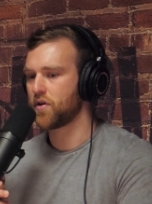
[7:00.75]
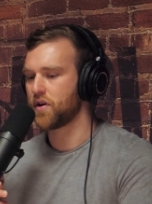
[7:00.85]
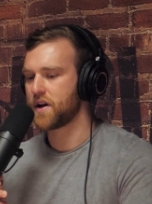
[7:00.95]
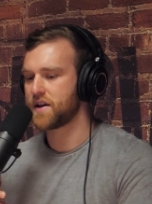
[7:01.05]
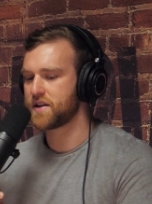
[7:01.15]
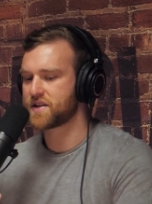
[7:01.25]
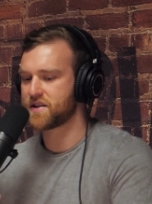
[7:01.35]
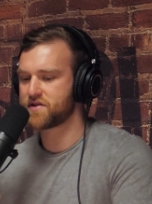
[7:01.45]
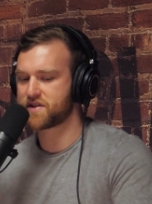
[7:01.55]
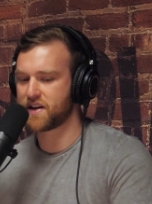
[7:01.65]
well, it's
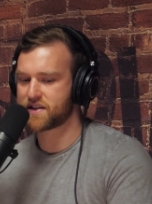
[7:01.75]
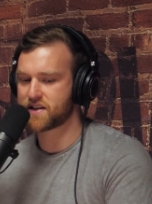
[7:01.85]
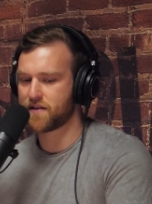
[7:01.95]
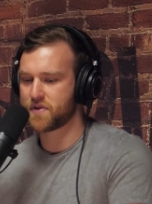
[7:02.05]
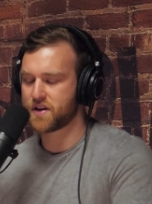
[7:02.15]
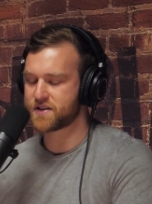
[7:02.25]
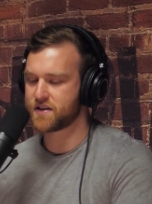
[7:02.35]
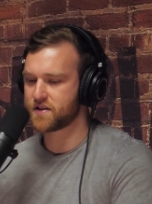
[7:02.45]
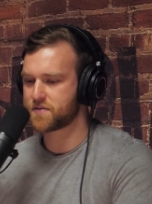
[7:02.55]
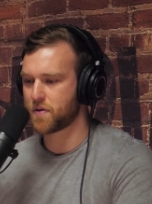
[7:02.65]
interesting because I've been listening
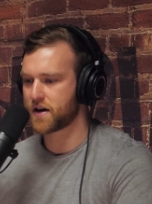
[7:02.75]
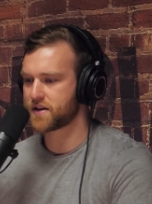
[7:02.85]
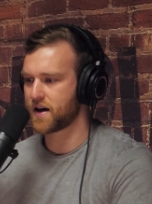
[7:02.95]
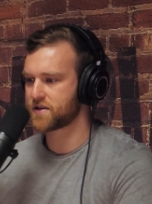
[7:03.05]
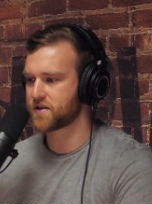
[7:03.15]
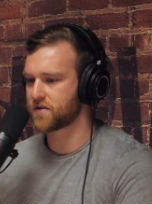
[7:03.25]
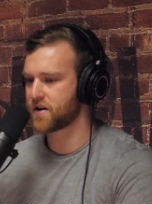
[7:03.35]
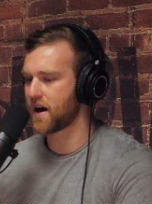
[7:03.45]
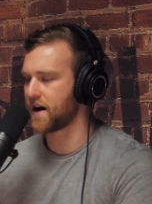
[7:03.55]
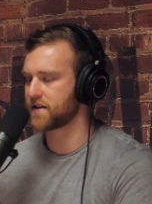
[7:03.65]
to this podcast called
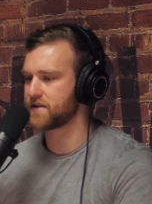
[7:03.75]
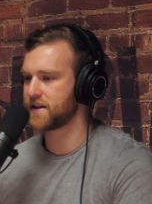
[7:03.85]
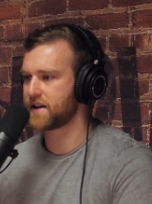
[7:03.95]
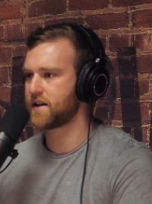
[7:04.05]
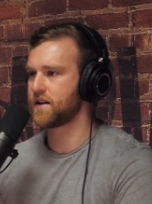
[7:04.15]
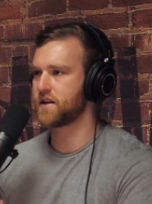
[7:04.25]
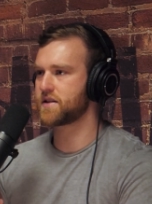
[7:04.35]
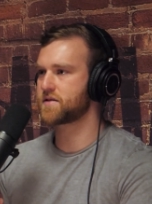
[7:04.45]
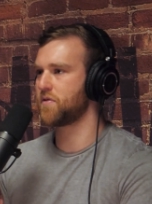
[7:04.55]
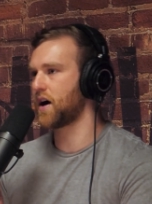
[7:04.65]
Catlick.
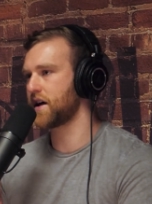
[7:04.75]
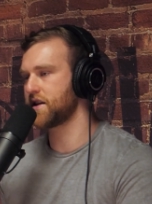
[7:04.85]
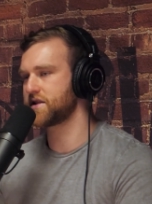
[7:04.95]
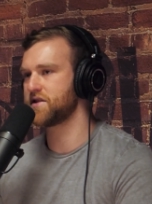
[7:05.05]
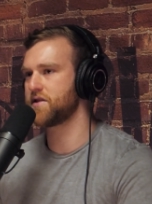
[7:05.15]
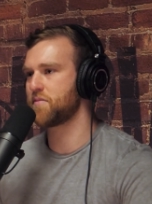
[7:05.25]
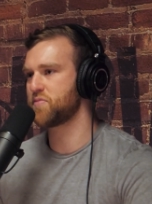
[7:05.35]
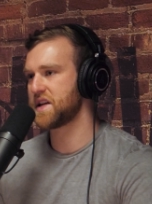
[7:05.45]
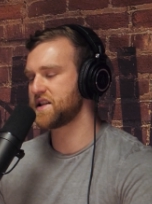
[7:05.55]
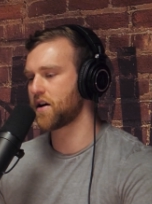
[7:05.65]
It's by this dude named
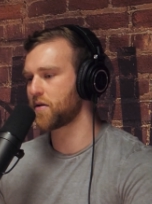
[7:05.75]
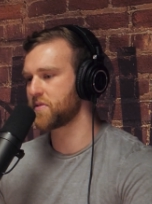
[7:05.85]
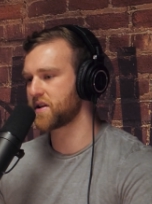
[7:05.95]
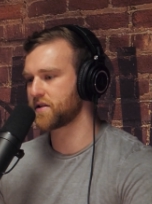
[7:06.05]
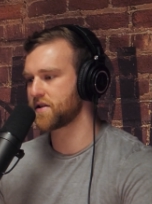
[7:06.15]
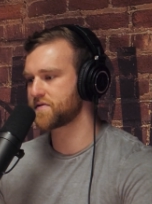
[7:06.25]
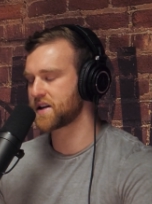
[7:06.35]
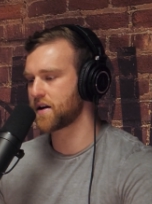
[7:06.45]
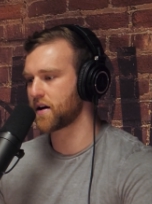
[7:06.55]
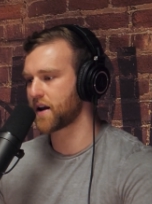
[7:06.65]
BT Harmon that lives
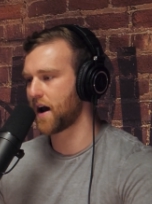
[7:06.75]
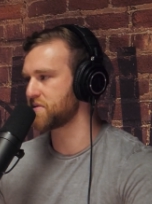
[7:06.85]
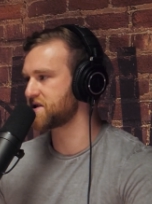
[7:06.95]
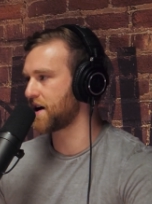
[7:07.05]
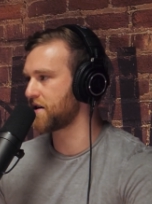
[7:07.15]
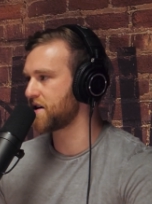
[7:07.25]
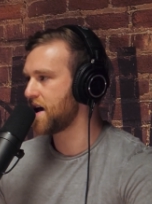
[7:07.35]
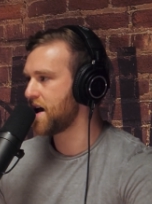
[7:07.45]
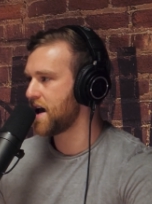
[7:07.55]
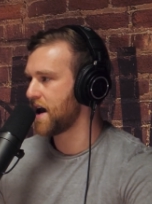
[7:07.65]
in Cabbagetown,
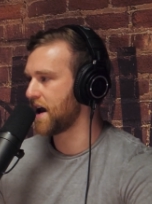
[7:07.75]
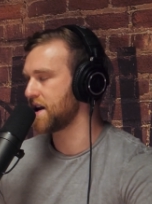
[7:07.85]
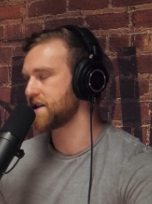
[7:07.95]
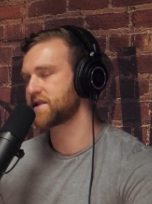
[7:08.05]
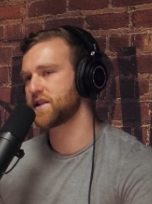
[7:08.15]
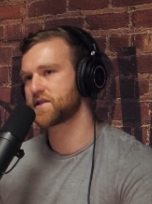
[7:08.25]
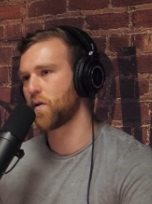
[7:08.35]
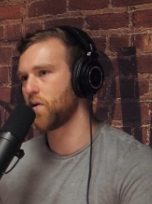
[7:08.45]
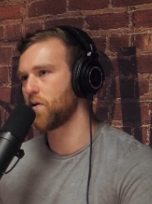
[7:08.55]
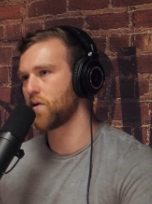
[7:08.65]
and it's this
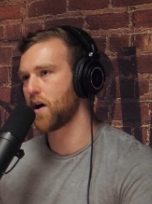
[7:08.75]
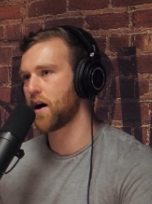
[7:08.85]
whole